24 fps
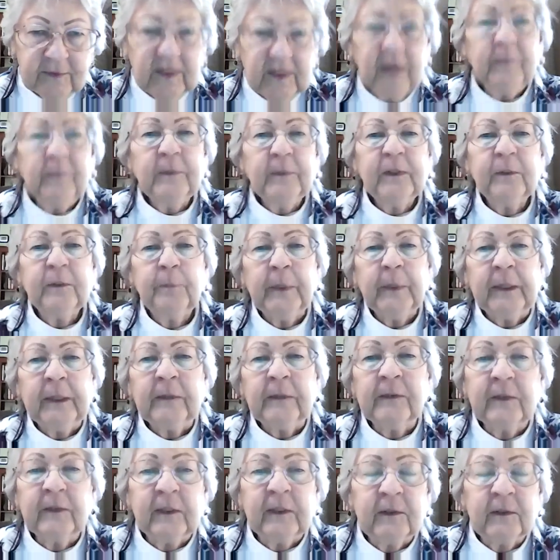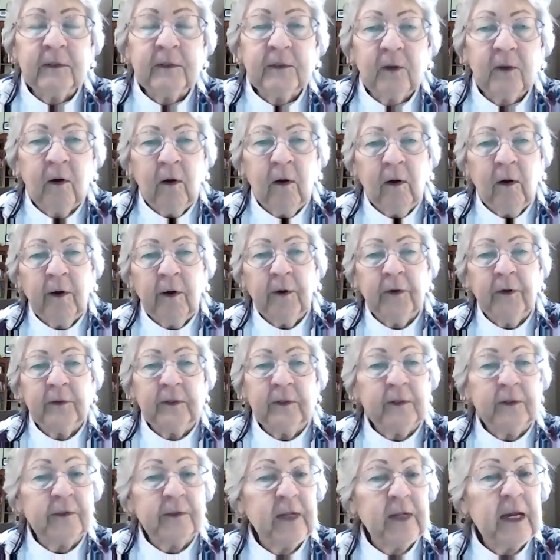Some species are
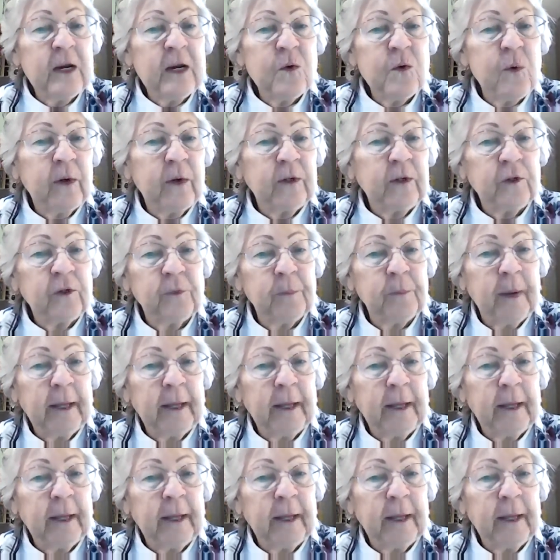distinguished